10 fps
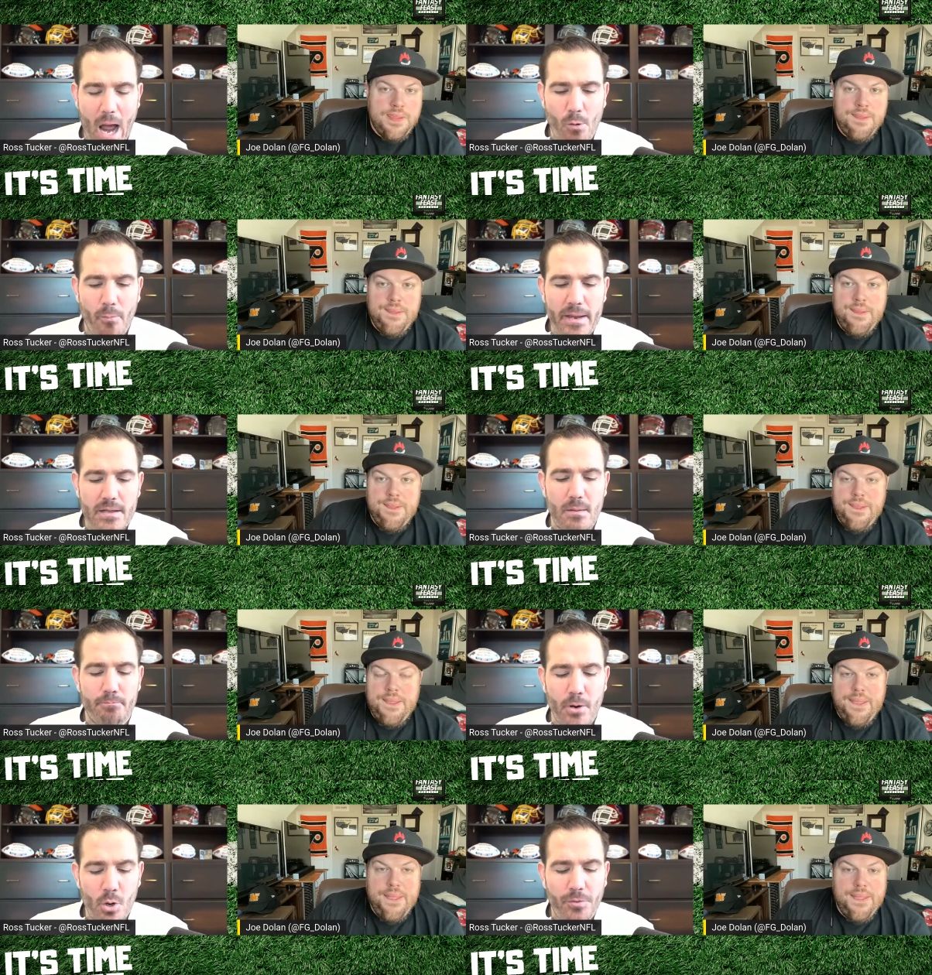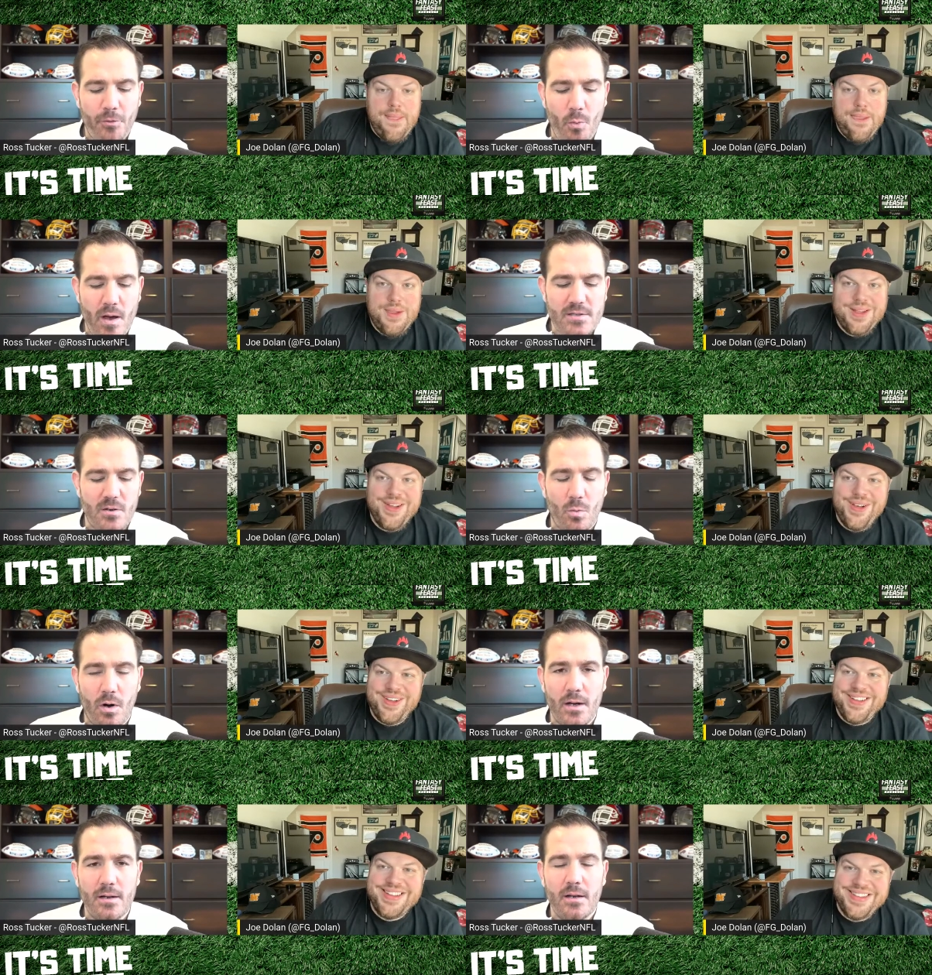Speaker 1: I will be in the booth for Western
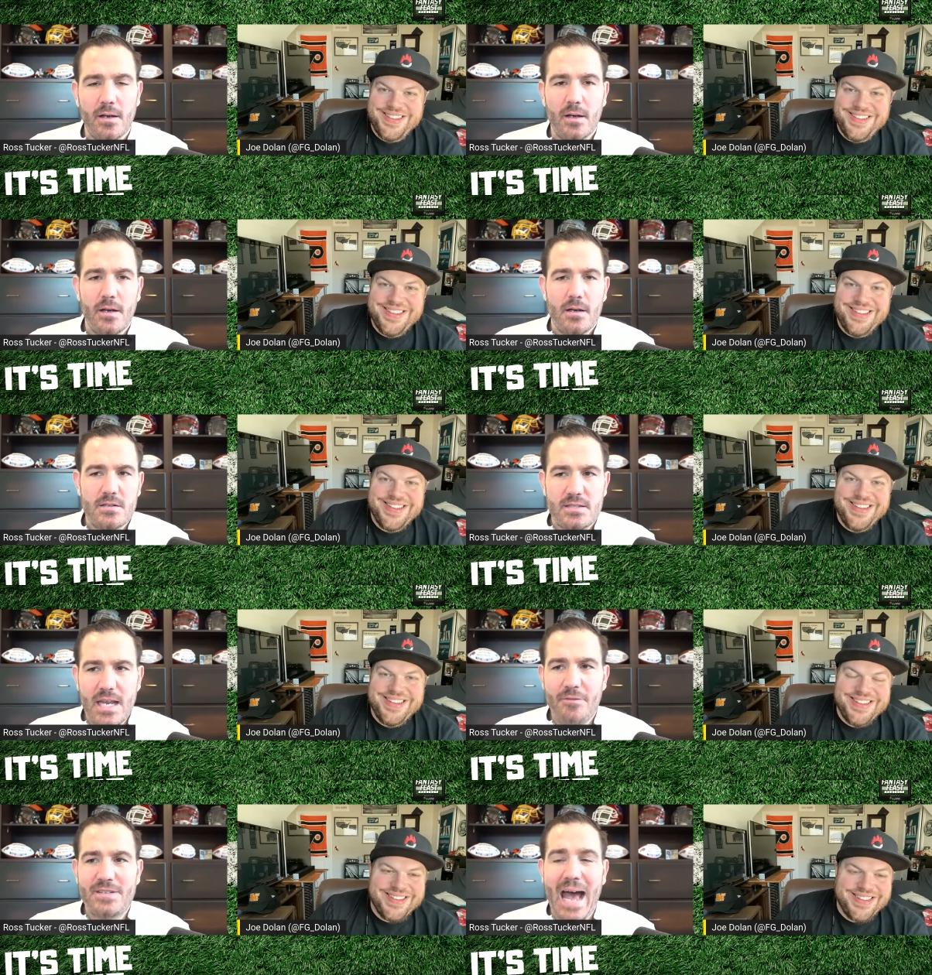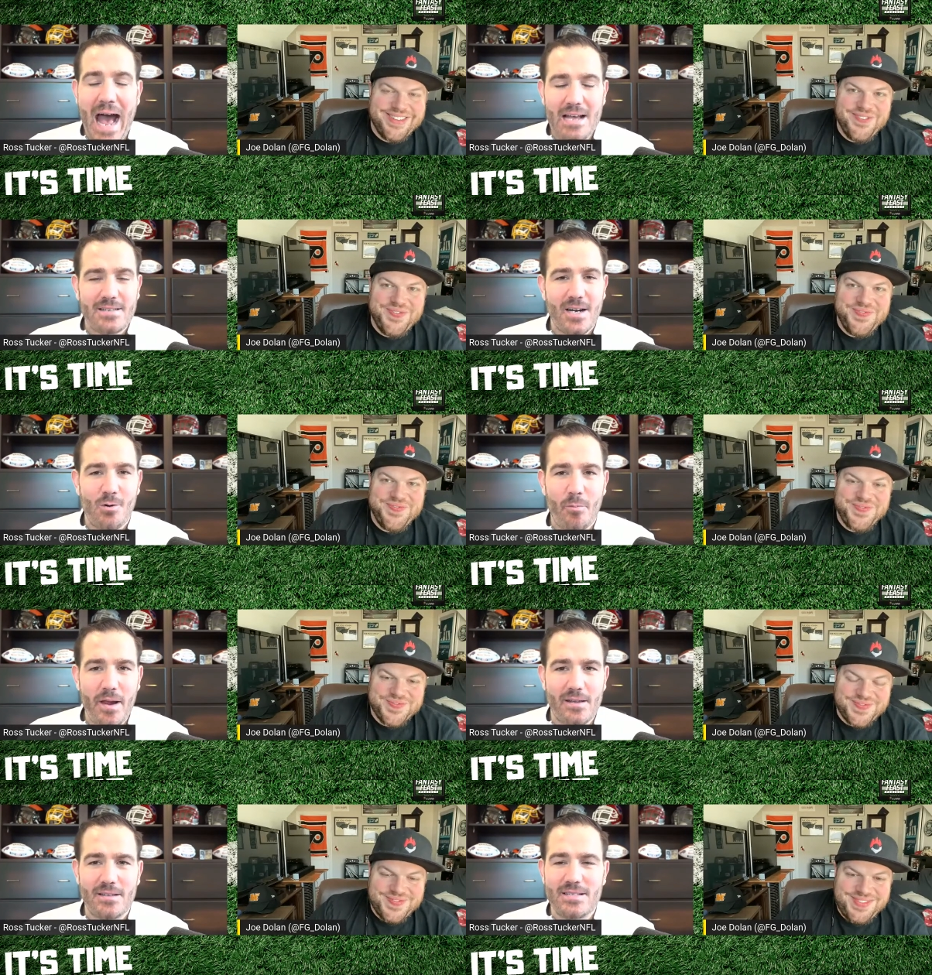One. Steve Tasker will be
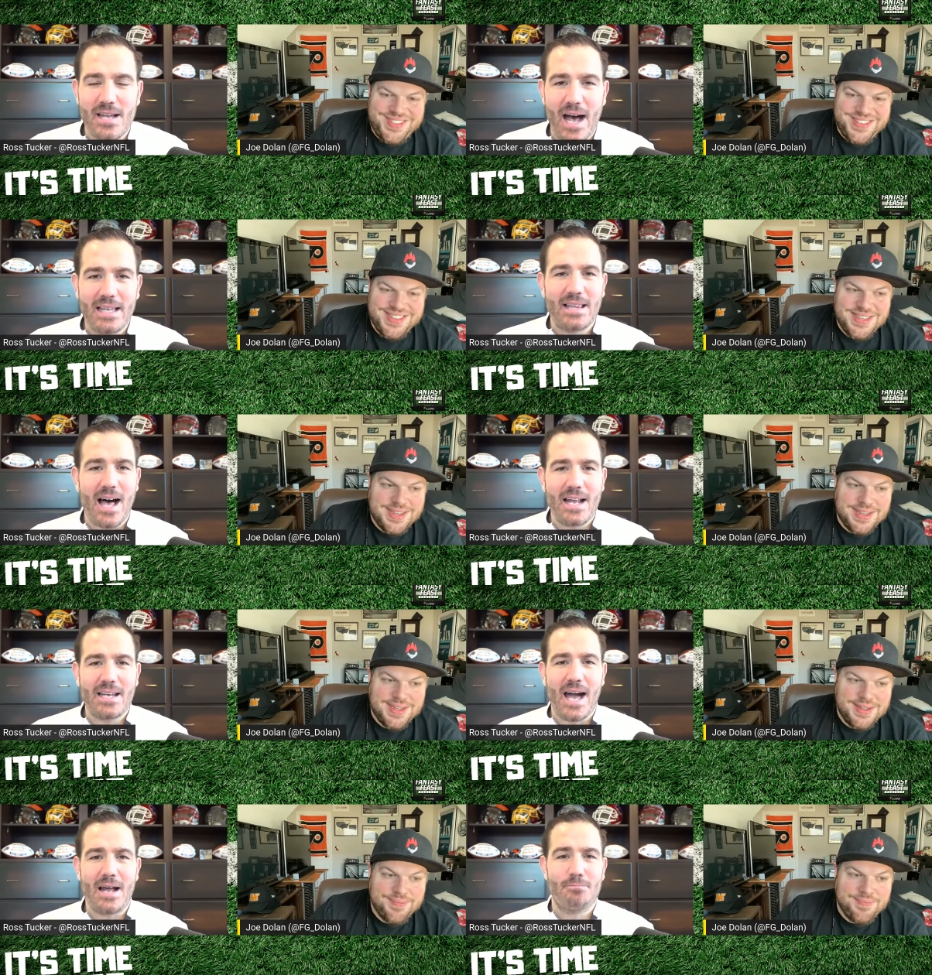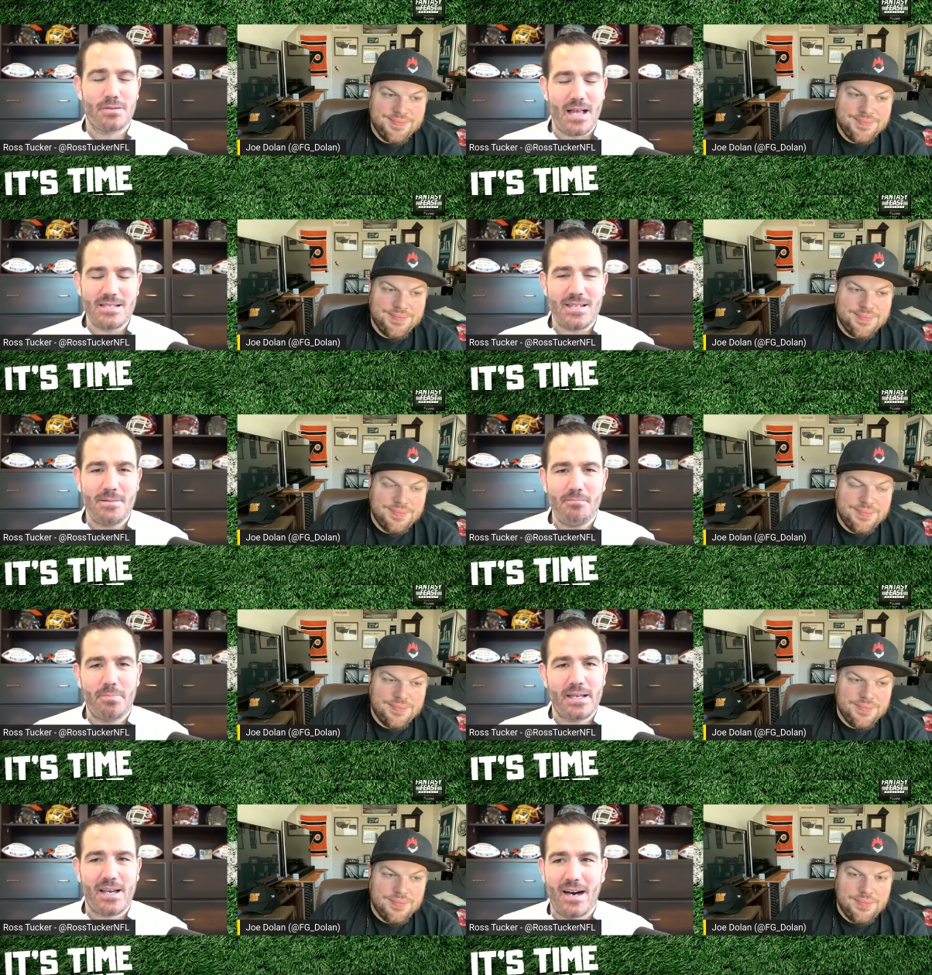on the sideline. God bless him,
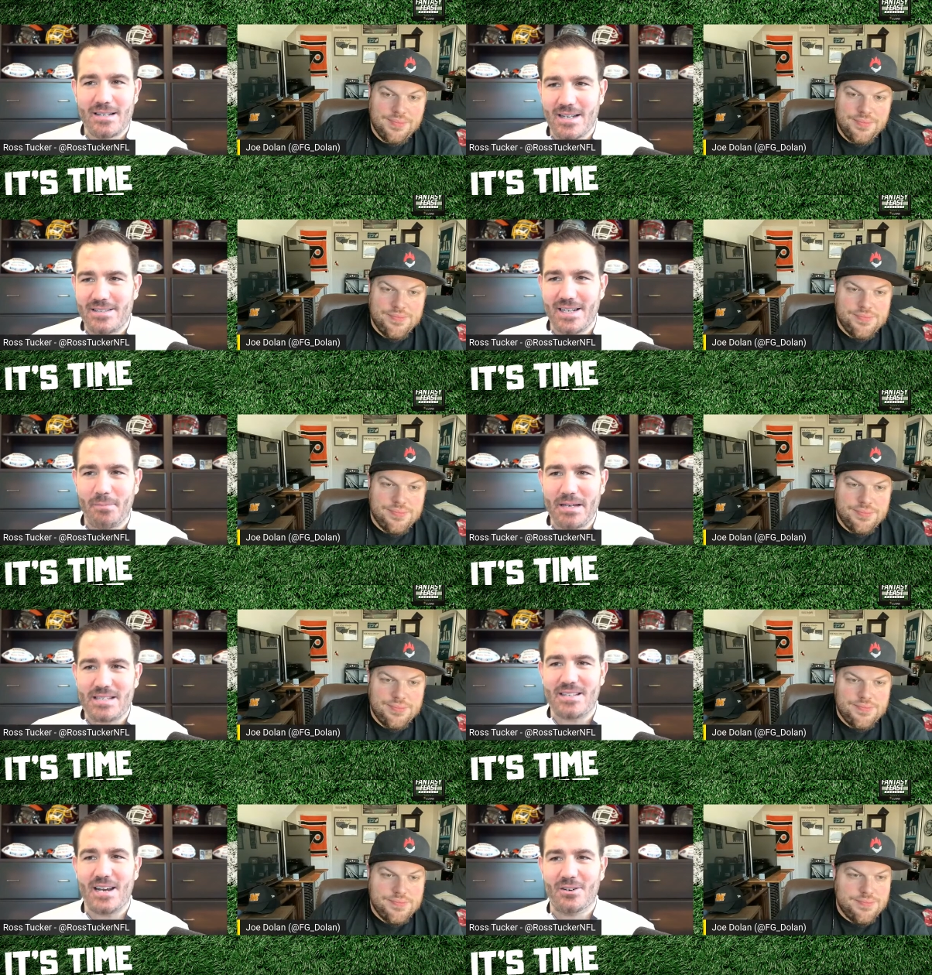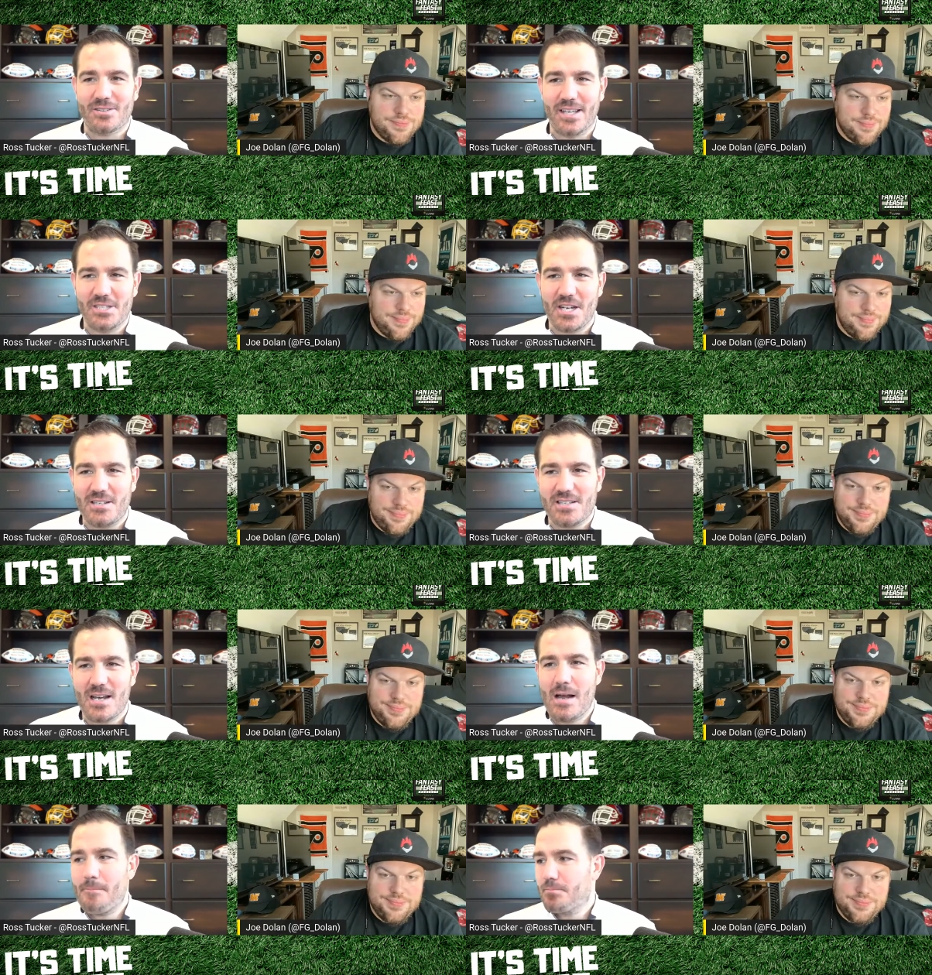because it's going to be single digits,
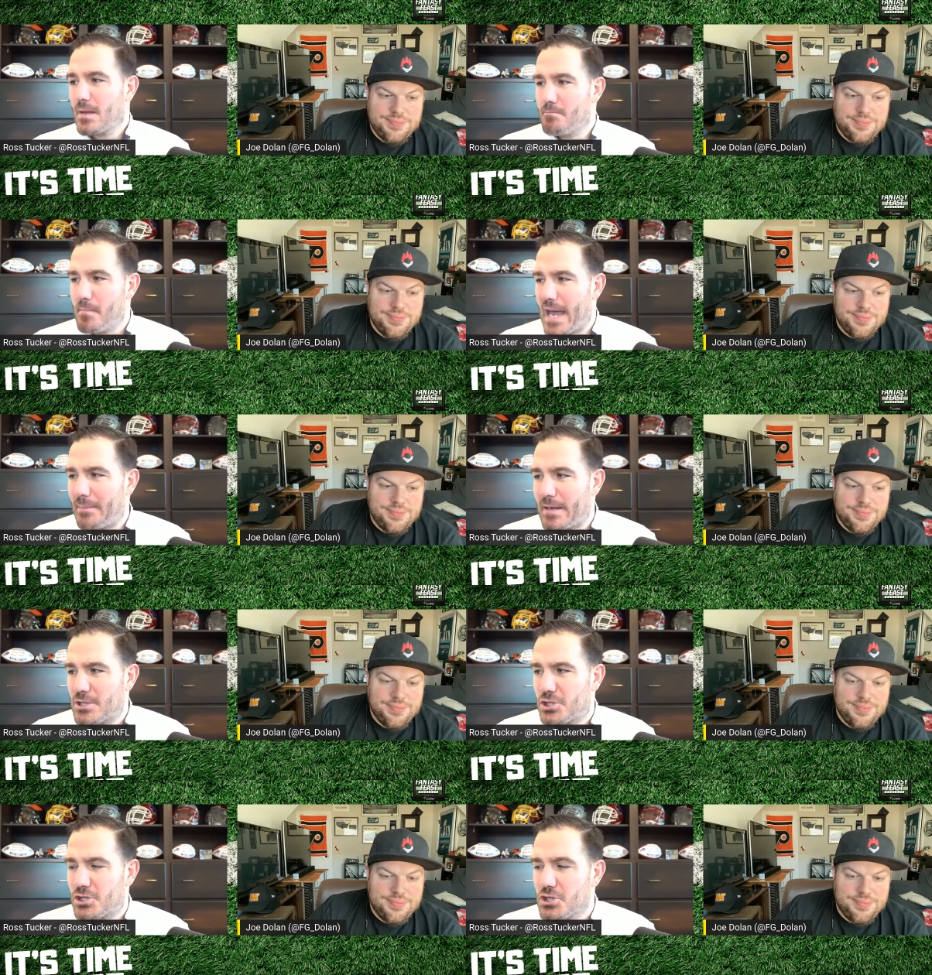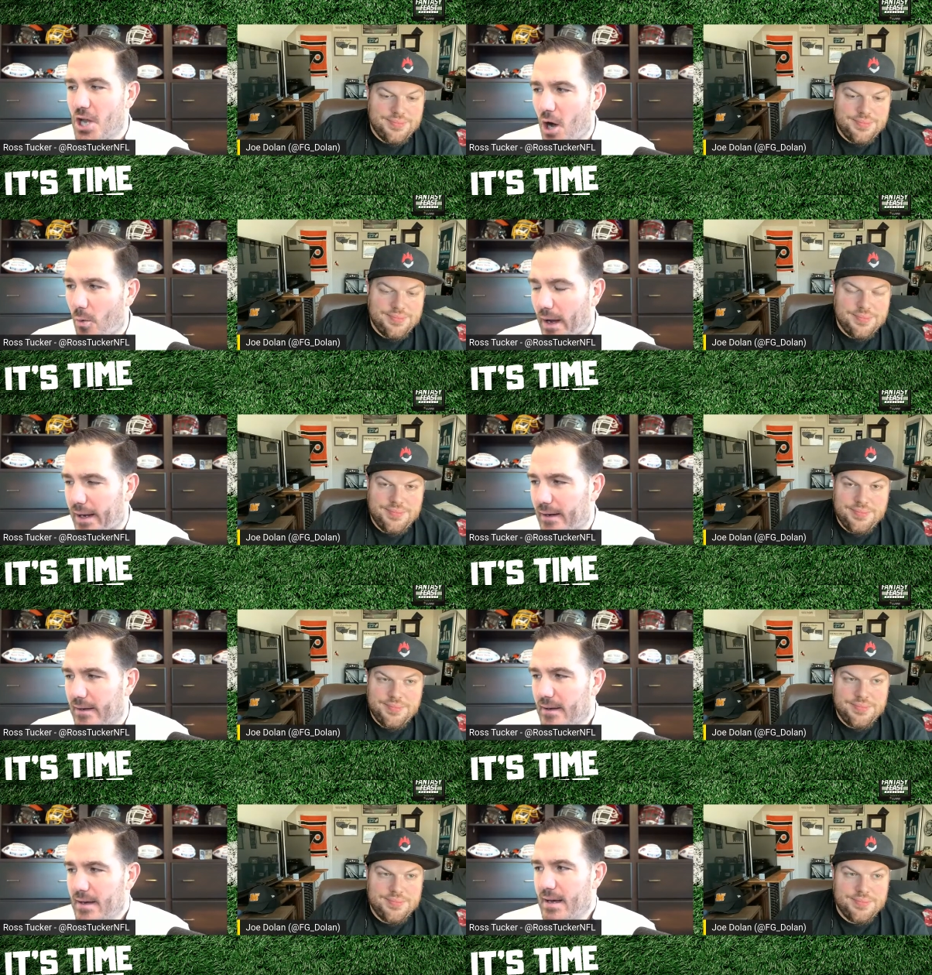maybe snowing.